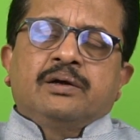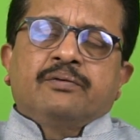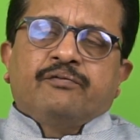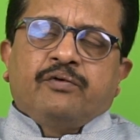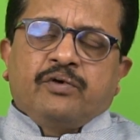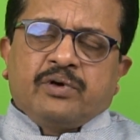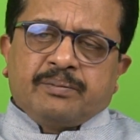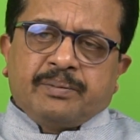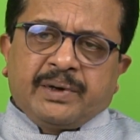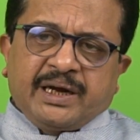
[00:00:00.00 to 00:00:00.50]

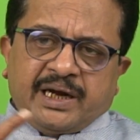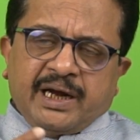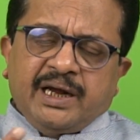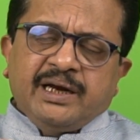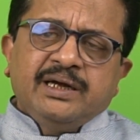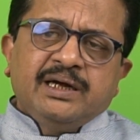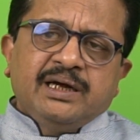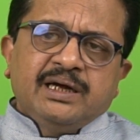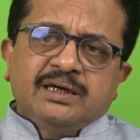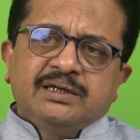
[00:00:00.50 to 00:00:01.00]
For
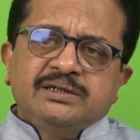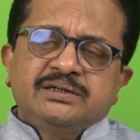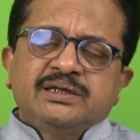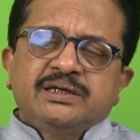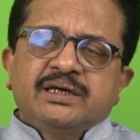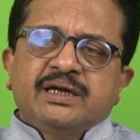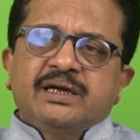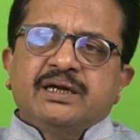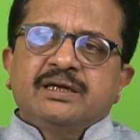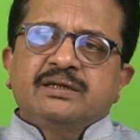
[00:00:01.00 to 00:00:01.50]
mechanical
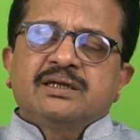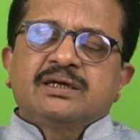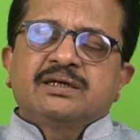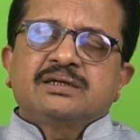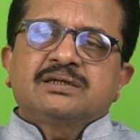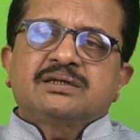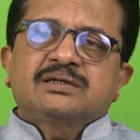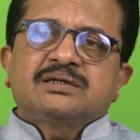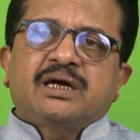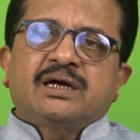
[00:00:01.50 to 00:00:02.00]
engineering, there is
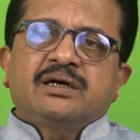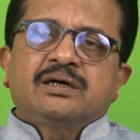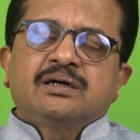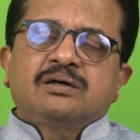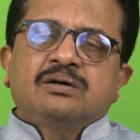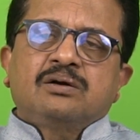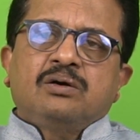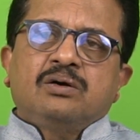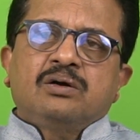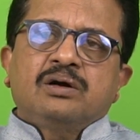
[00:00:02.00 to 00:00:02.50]
a standard
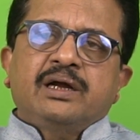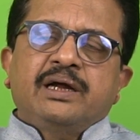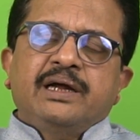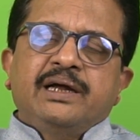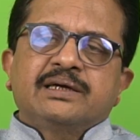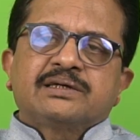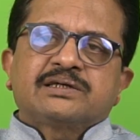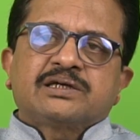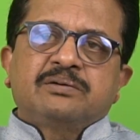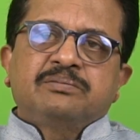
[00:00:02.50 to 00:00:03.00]
called
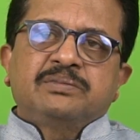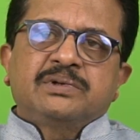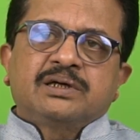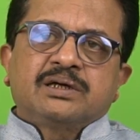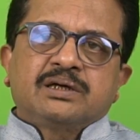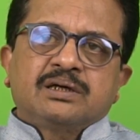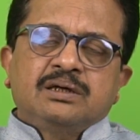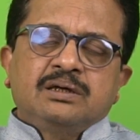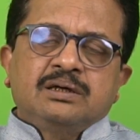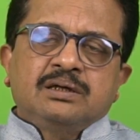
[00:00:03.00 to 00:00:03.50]
ASME,
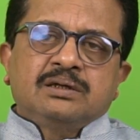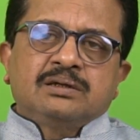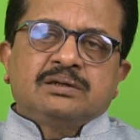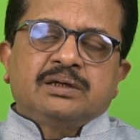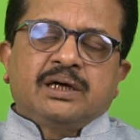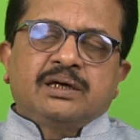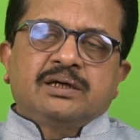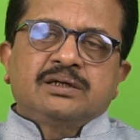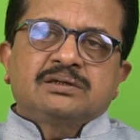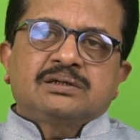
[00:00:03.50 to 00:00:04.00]

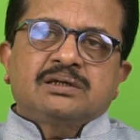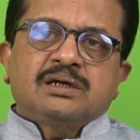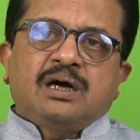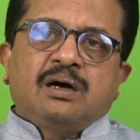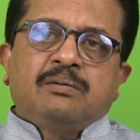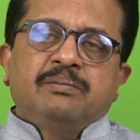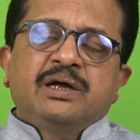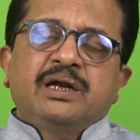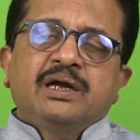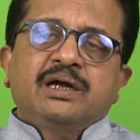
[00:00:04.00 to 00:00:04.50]
that is
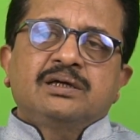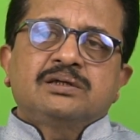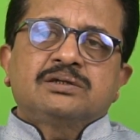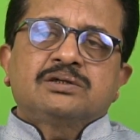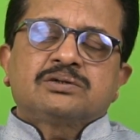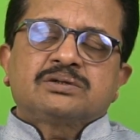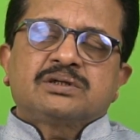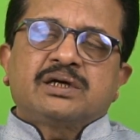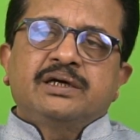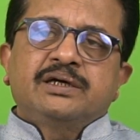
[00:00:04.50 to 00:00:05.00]
American
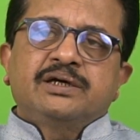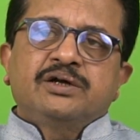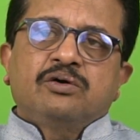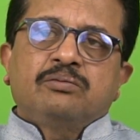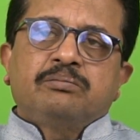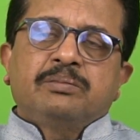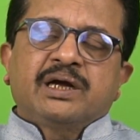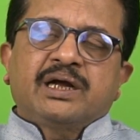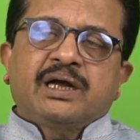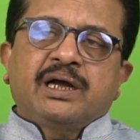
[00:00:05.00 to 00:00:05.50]
Society of
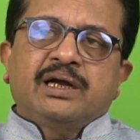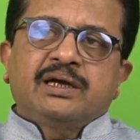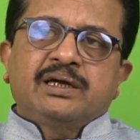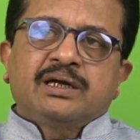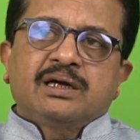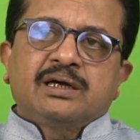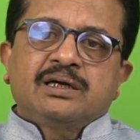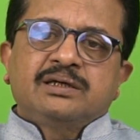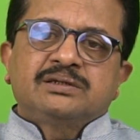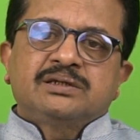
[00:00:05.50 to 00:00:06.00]

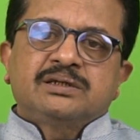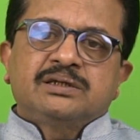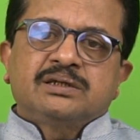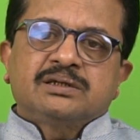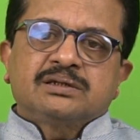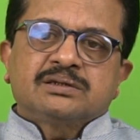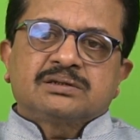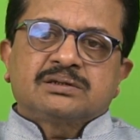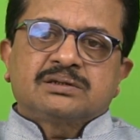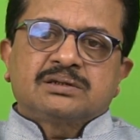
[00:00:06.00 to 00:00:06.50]
Mechanical
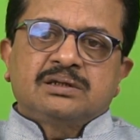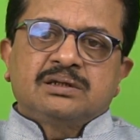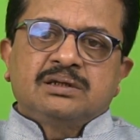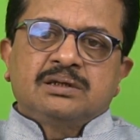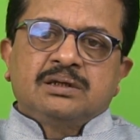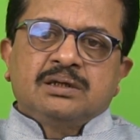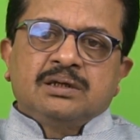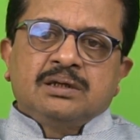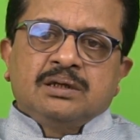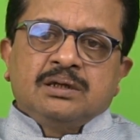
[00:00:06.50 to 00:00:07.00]
Engineers.
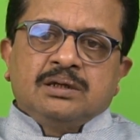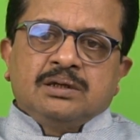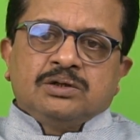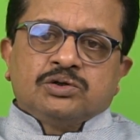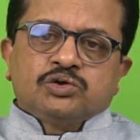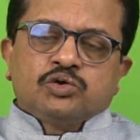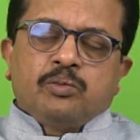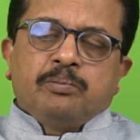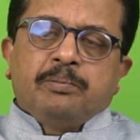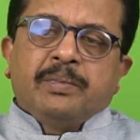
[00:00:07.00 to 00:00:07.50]

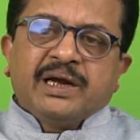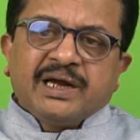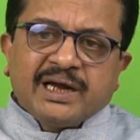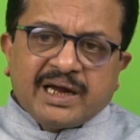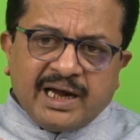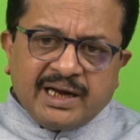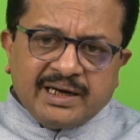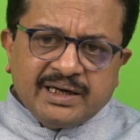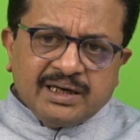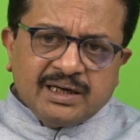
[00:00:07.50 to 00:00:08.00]
So
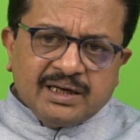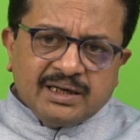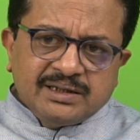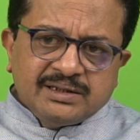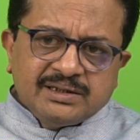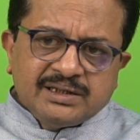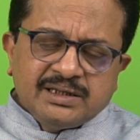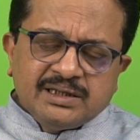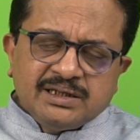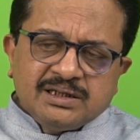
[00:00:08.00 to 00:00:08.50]
mechanical
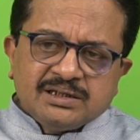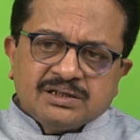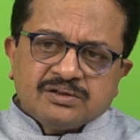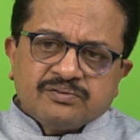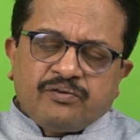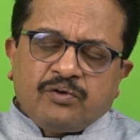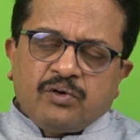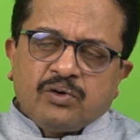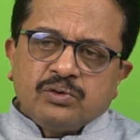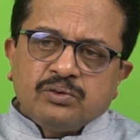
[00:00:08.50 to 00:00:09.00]
engineers
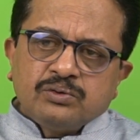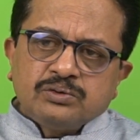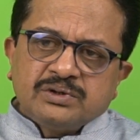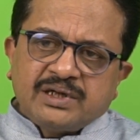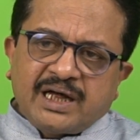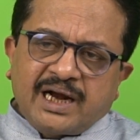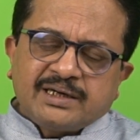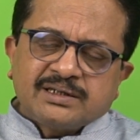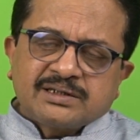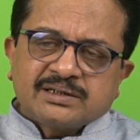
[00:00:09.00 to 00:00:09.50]
follow
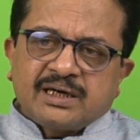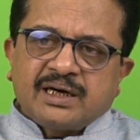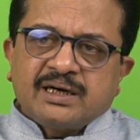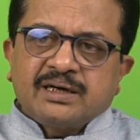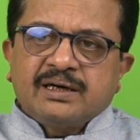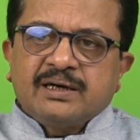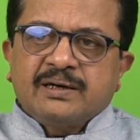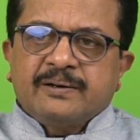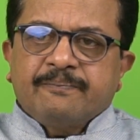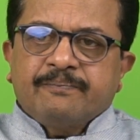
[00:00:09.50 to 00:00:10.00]
that
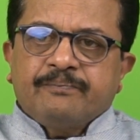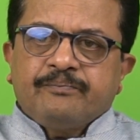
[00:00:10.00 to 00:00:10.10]
standard.